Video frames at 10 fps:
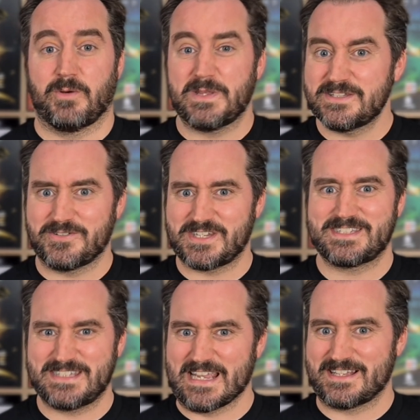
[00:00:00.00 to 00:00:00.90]
Please don't
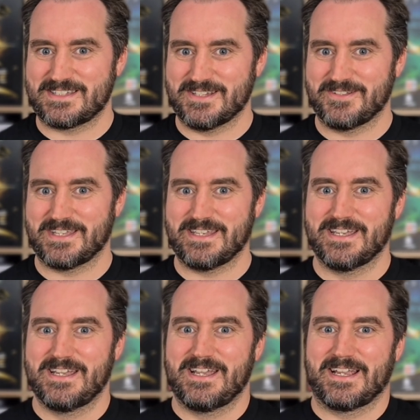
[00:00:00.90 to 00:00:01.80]
just stick to the
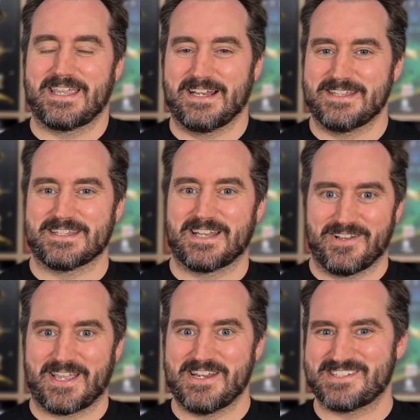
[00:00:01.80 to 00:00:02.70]
killers and the
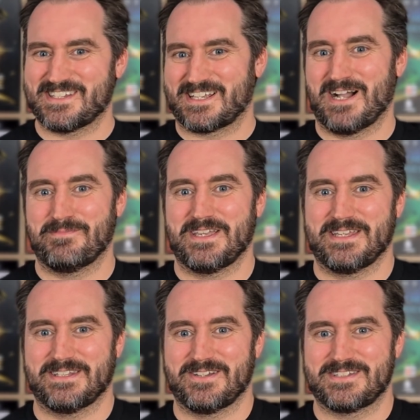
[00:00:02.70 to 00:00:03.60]
locations that come
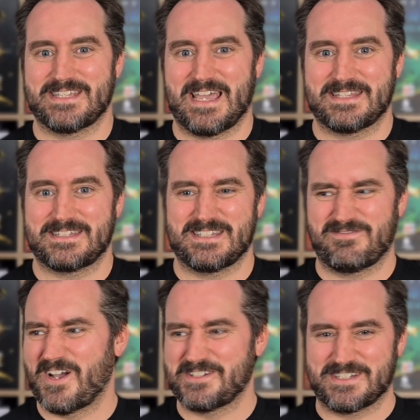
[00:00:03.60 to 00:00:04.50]
in those sets. It's
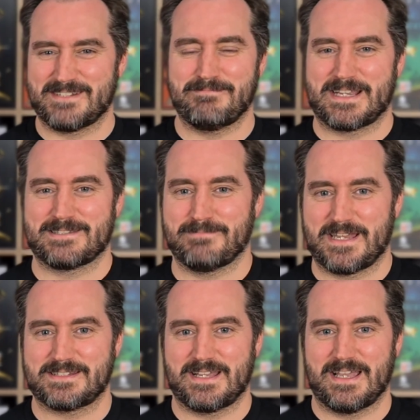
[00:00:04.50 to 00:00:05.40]
fun just to mix and
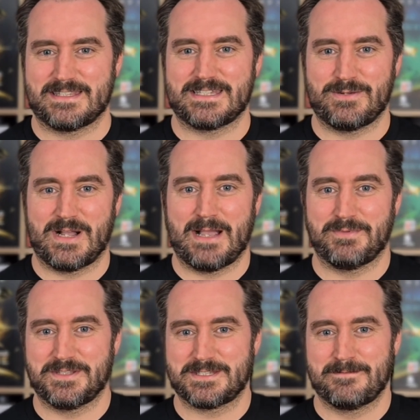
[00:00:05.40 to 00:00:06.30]
match and see what
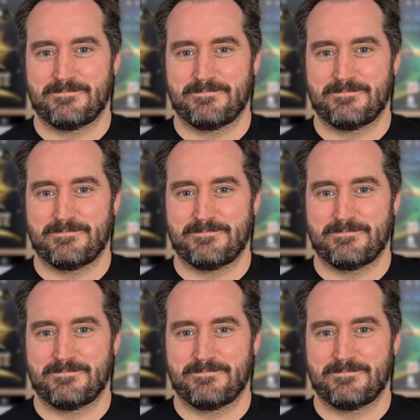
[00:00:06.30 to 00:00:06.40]
happens.